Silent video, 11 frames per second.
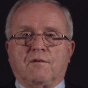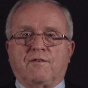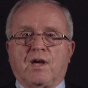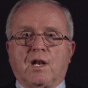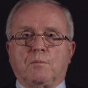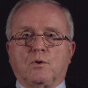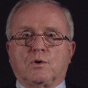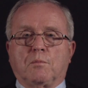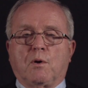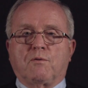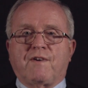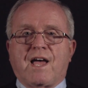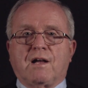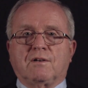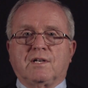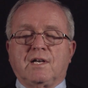available to both
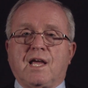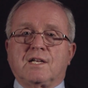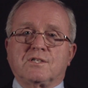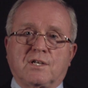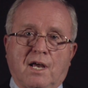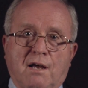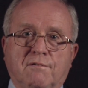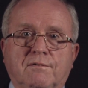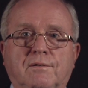faculty and staff.